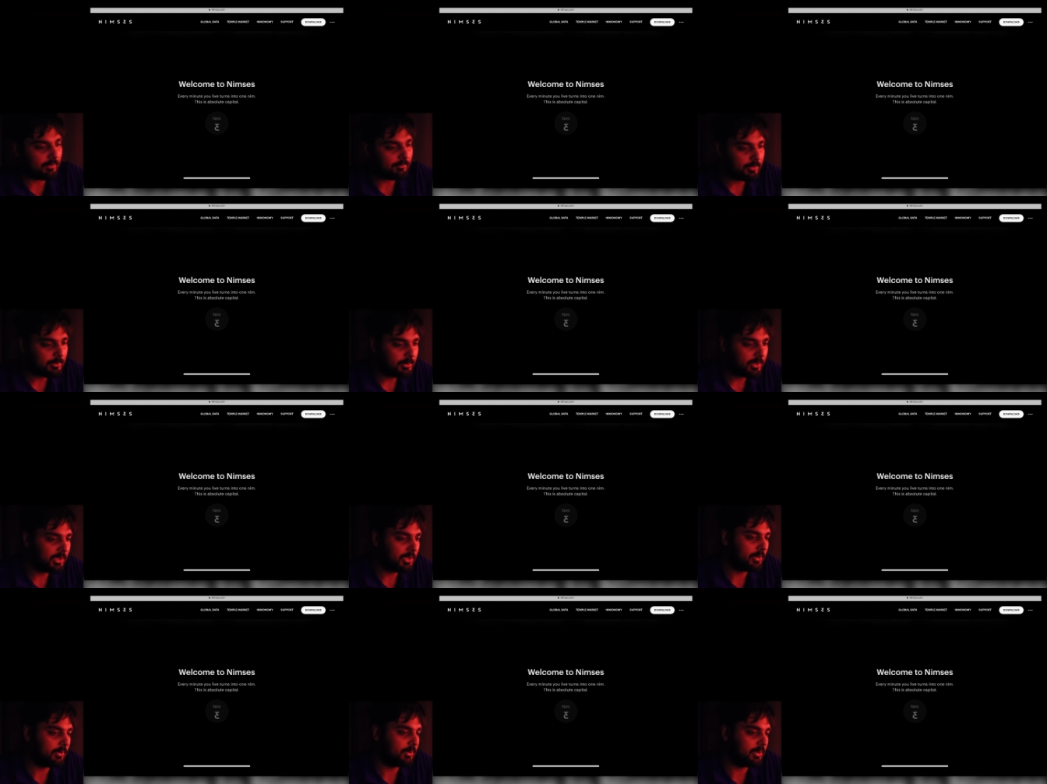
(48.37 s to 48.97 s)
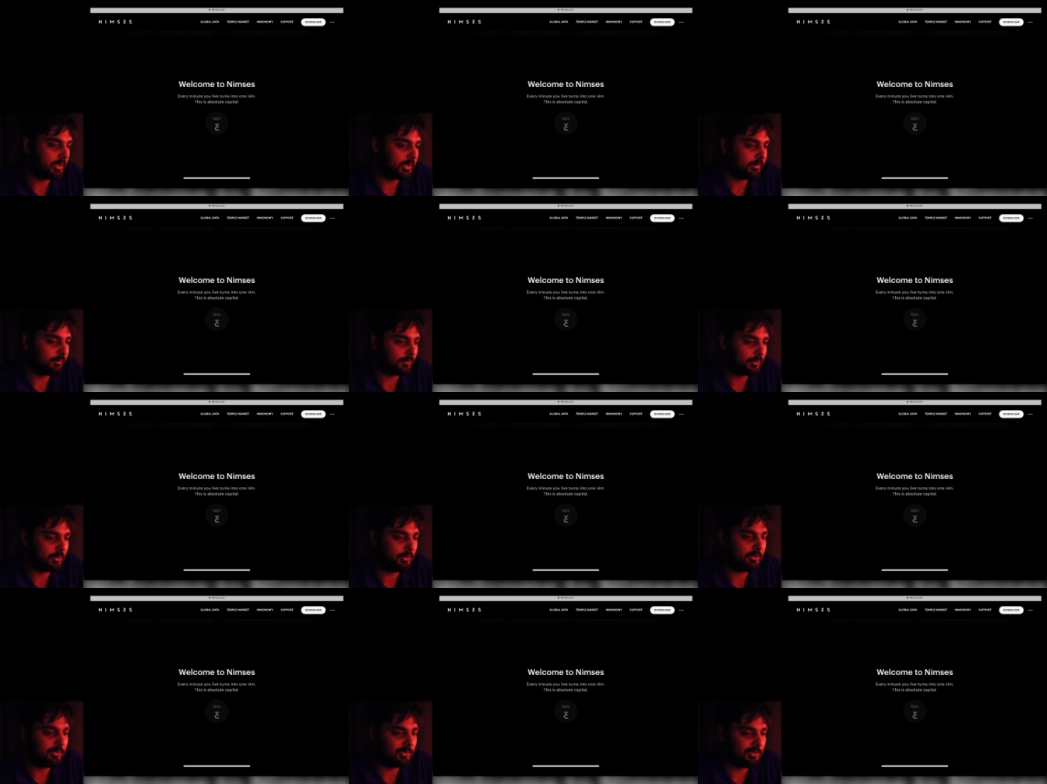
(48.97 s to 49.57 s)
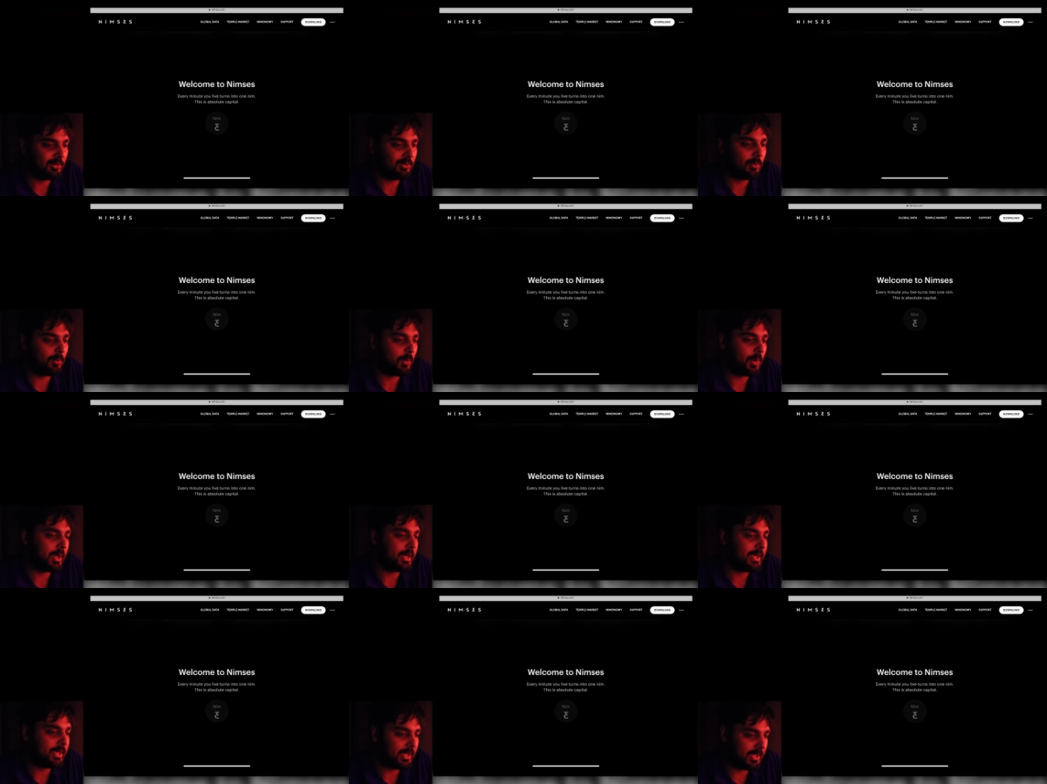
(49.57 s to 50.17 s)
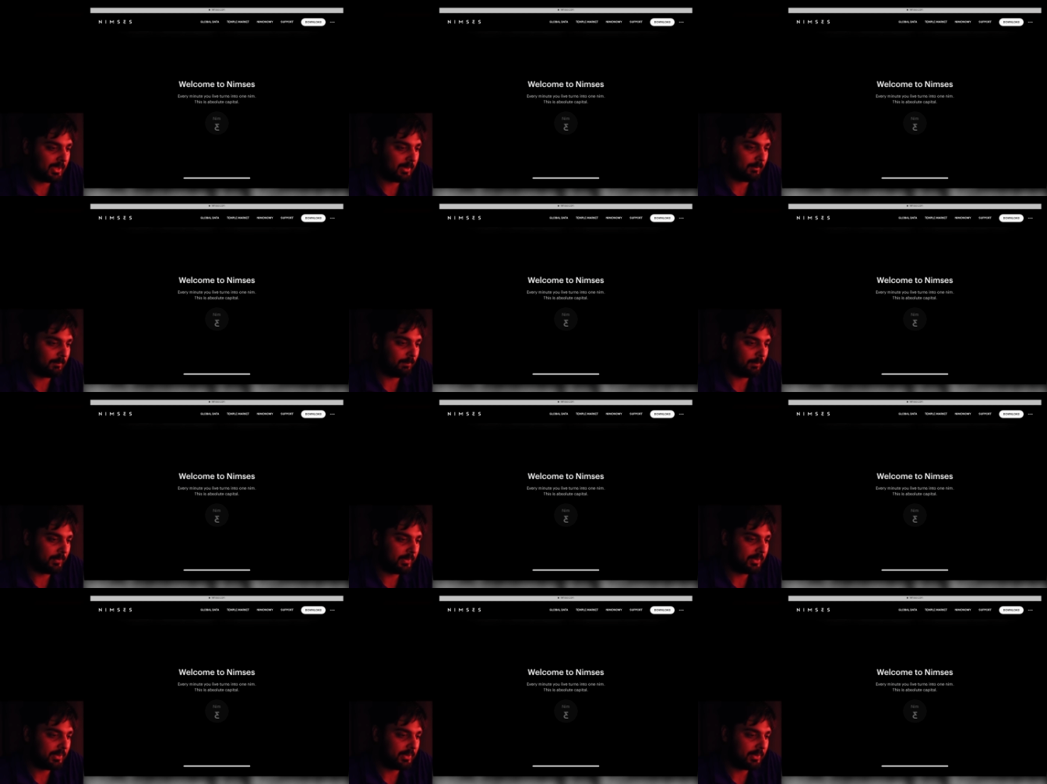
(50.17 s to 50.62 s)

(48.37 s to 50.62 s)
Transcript: Every minute you live turns into one Nim.